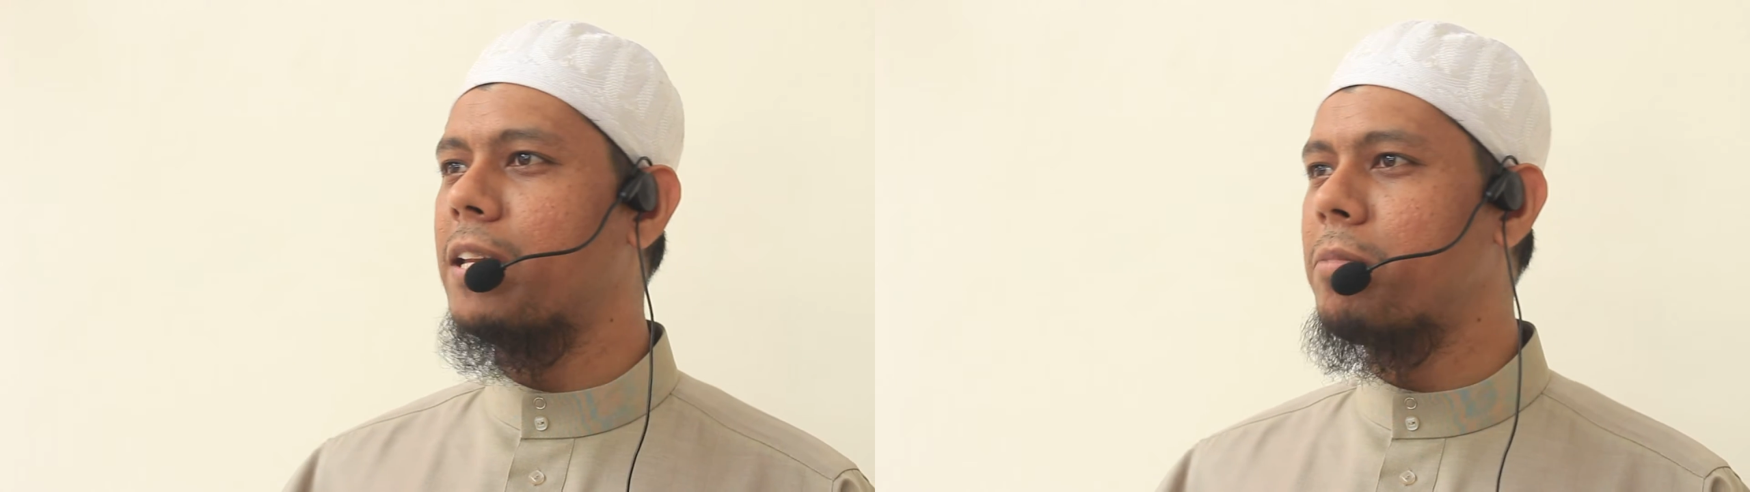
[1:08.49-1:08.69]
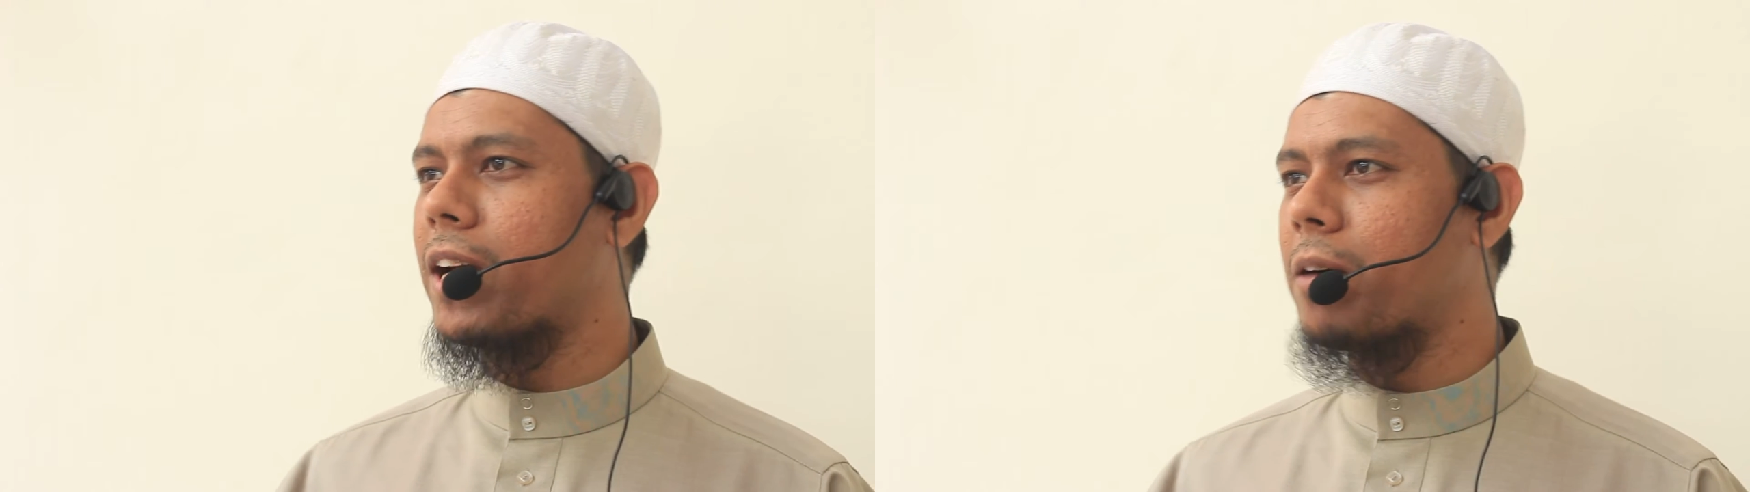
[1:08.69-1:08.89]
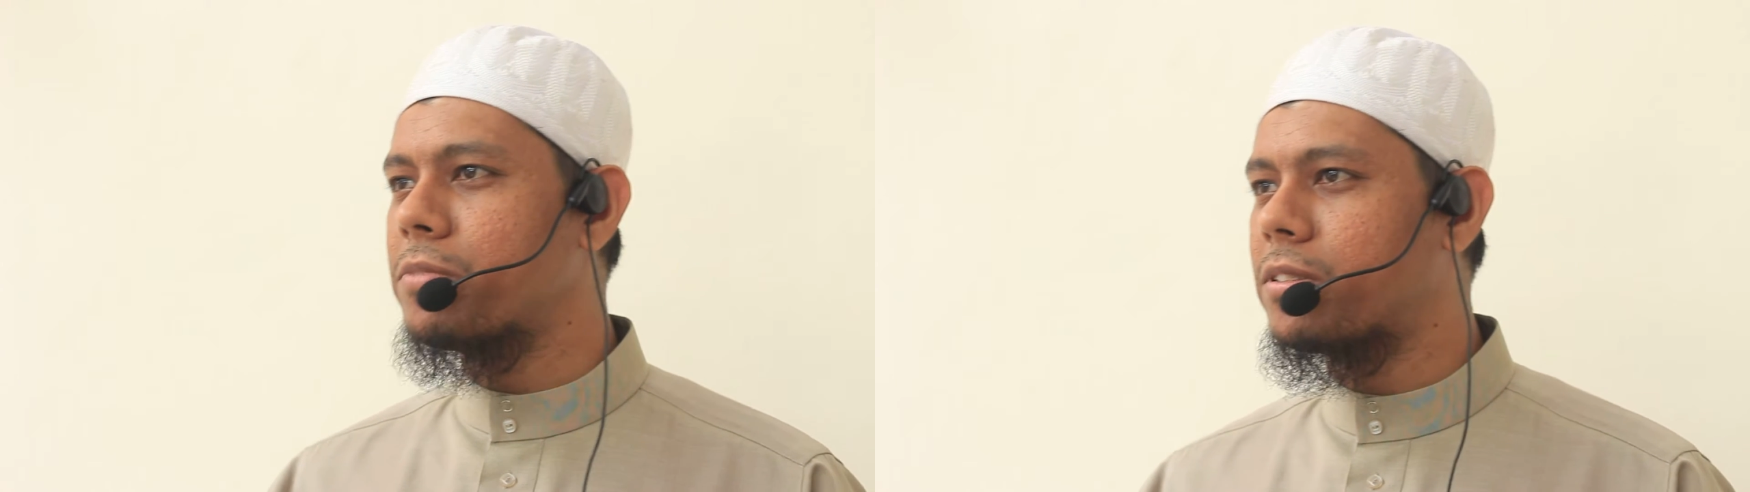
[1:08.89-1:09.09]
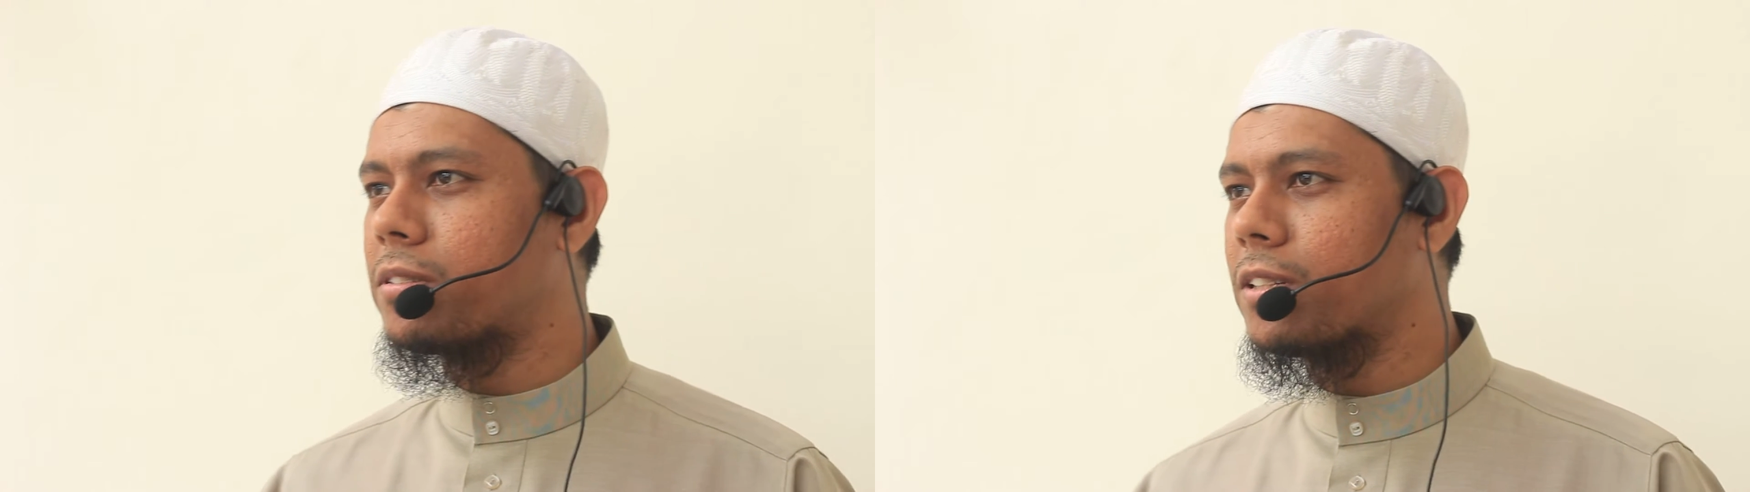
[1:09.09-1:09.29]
becomes